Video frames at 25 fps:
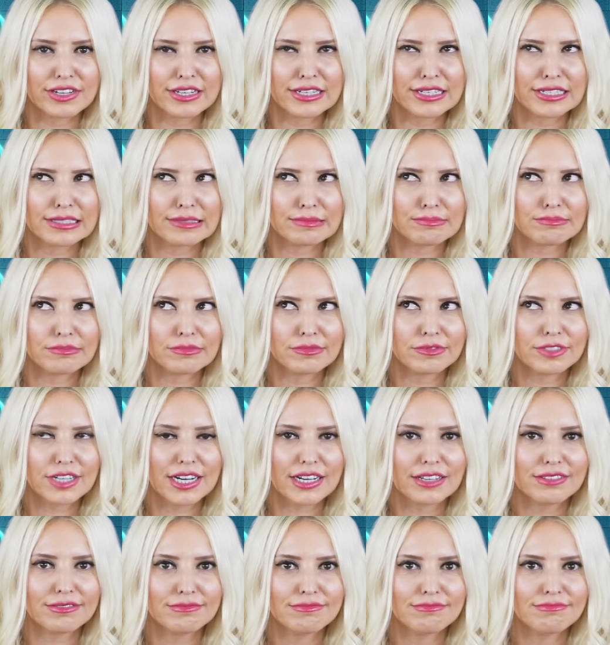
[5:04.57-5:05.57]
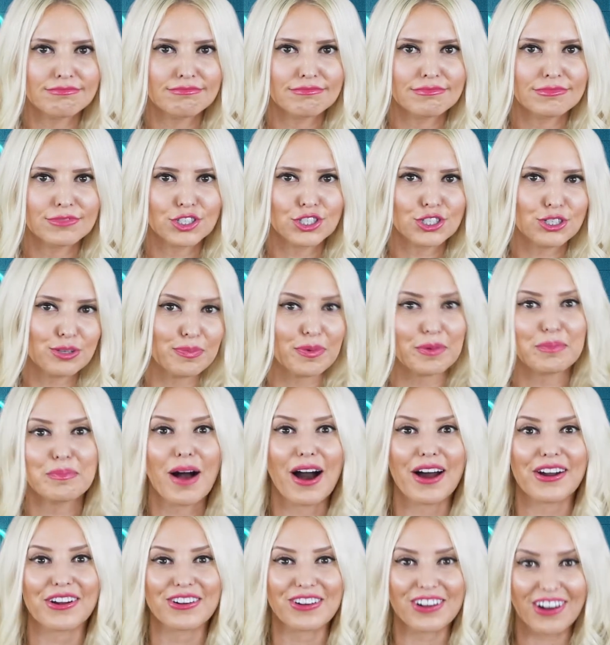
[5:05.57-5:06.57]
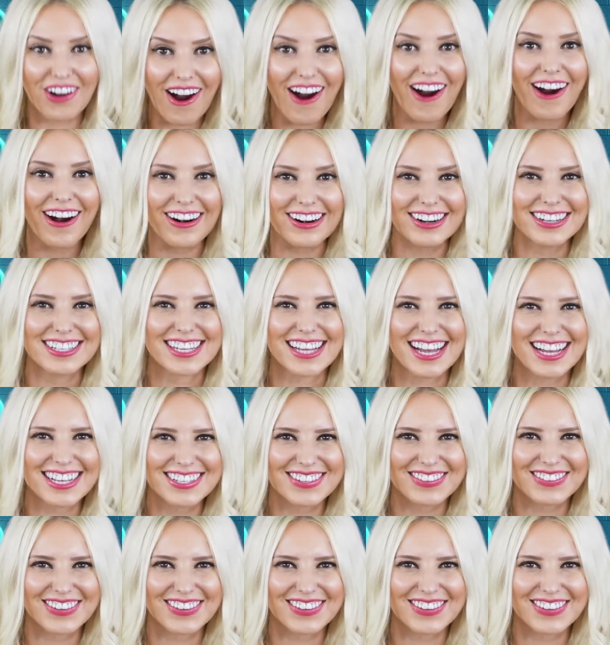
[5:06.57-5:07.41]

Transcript: um, well, supermodel cars as